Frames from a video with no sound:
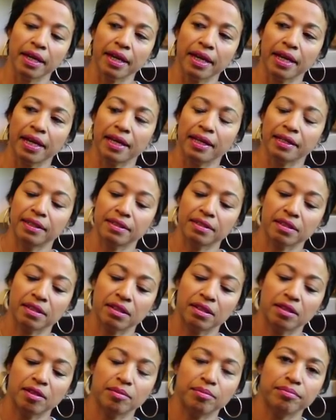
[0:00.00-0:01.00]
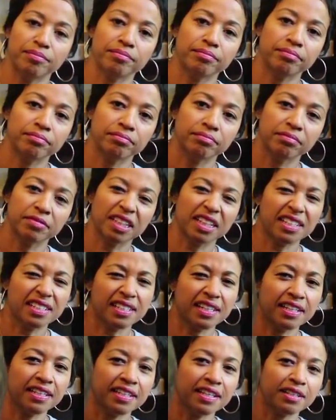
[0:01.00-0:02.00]
And um, did I
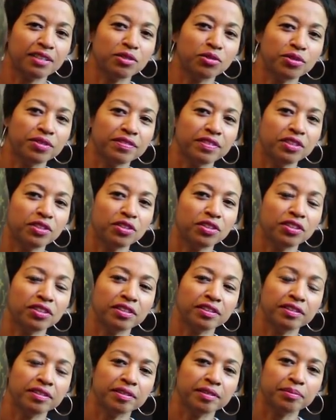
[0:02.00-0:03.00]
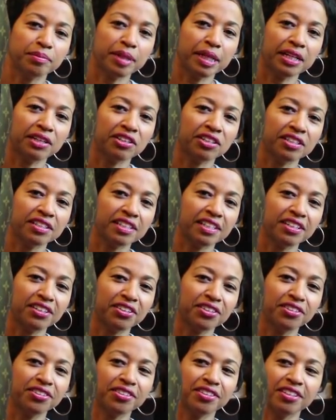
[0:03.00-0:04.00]
say it had Louis Vuitton Paris
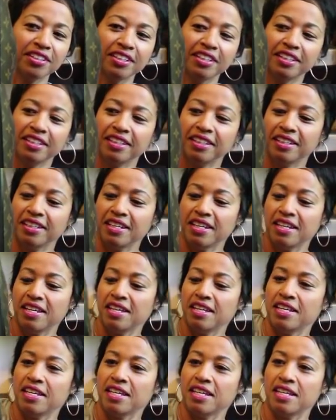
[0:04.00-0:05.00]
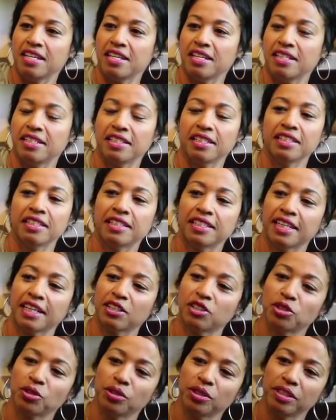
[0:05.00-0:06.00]
here? And it is
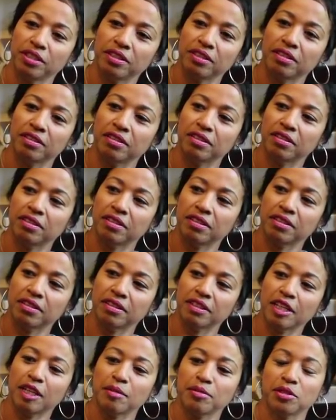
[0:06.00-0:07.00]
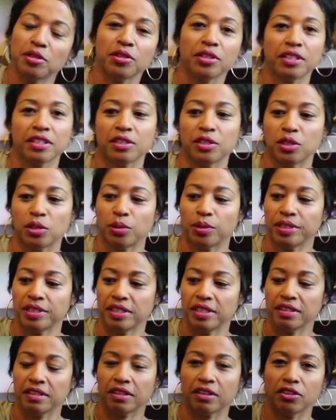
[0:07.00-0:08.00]
actually absolutely
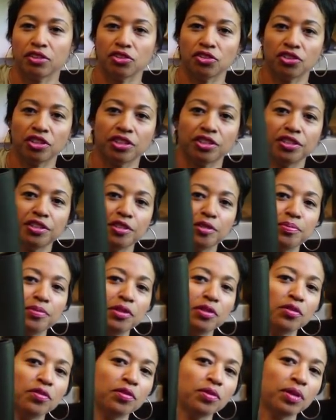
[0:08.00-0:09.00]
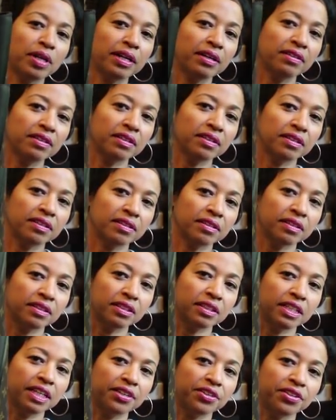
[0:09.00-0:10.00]
exquisite. The construction is beautiful, how the,
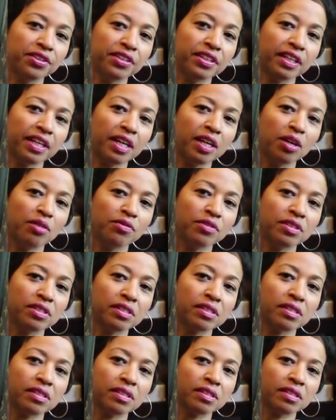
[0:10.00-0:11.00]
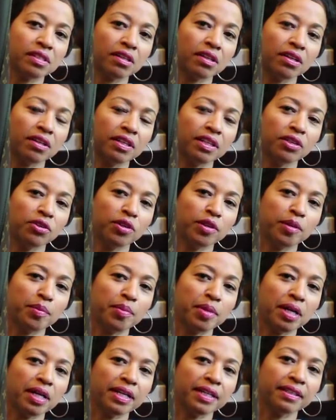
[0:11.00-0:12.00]
the leather and the canvas is cut here on the
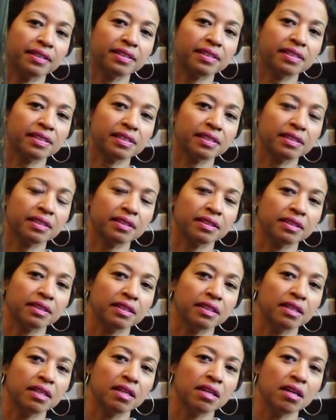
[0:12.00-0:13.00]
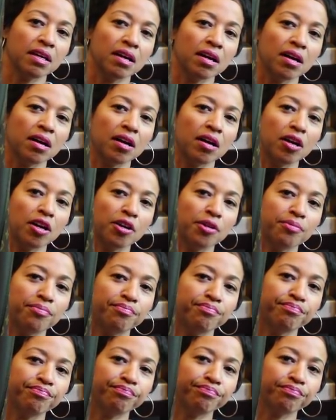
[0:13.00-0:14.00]
bias
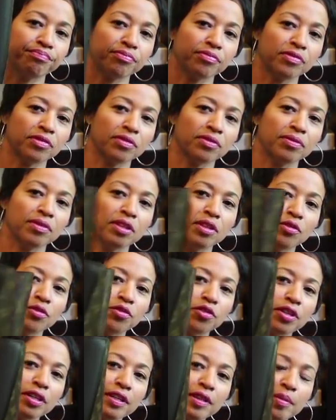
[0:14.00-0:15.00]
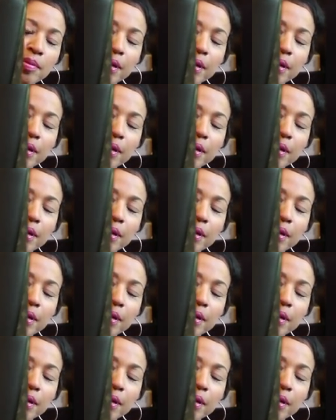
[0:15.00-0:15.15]
um, in the front and the